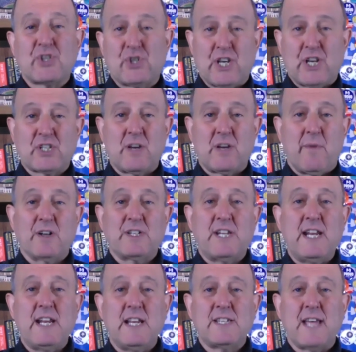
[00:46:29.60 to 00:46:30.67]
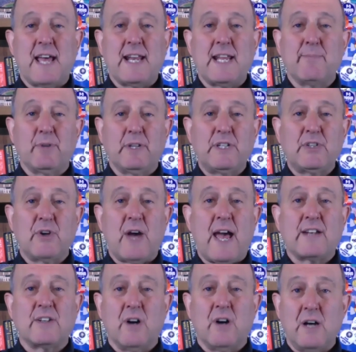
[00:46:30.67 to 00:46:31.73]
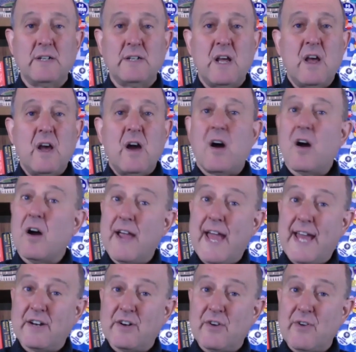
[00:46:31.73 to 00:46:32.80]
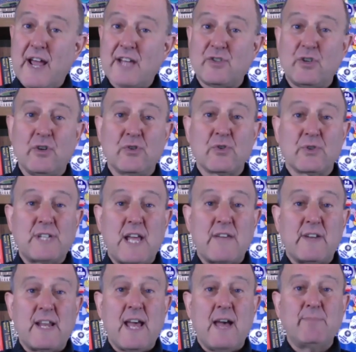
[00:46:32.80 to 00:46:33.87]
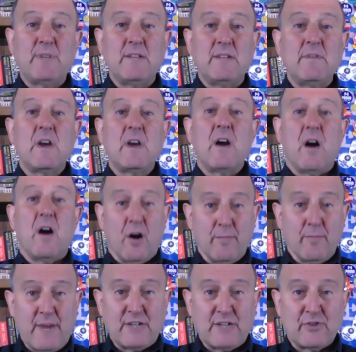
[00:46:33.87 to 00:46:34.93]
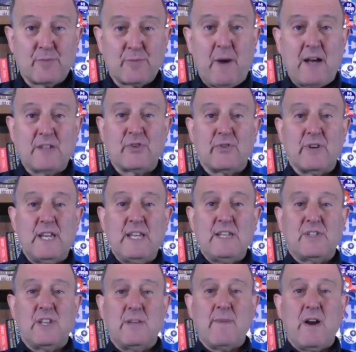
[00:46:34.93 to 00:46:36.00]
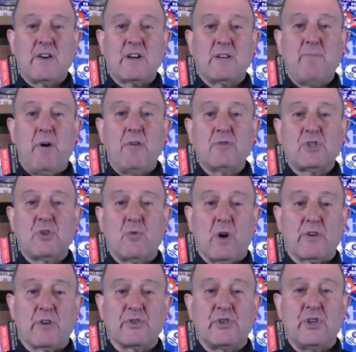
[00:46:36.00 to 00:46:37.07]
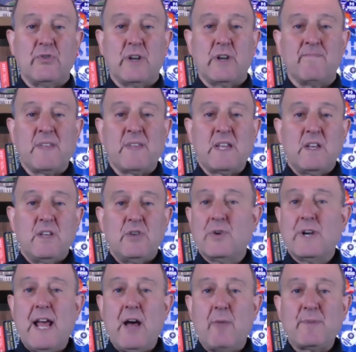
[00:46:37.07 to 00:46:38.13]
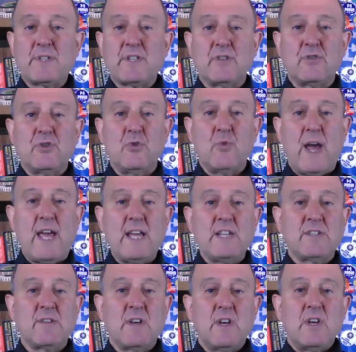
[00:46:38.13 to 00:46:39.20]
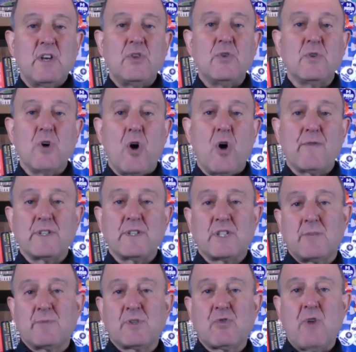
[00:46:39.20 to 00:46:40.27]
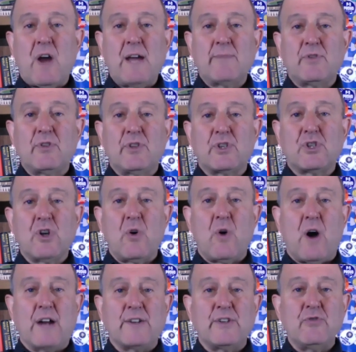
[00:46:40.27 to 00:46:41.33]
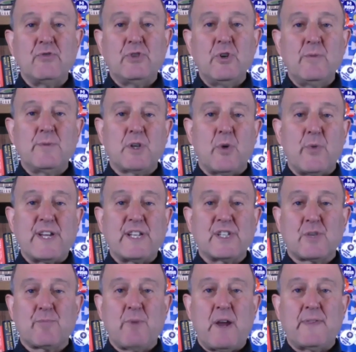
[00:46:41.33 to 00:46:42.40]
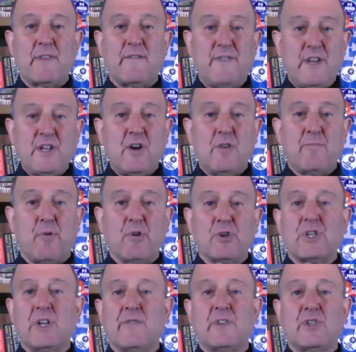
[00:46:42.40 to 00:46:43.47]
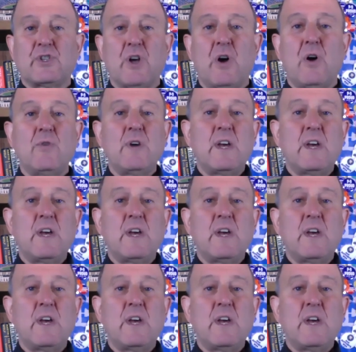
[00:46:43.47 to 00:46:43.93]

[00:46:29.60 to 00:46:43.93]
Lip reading: Jessica Martinez and Hippolito Andon. Our editor, as usual, is David Hebden. Our major sponsor is the American Postal Workers Union. You can help us in two ways. You can go over and subscribe to the show on YouTube so we can spread the video portion of the show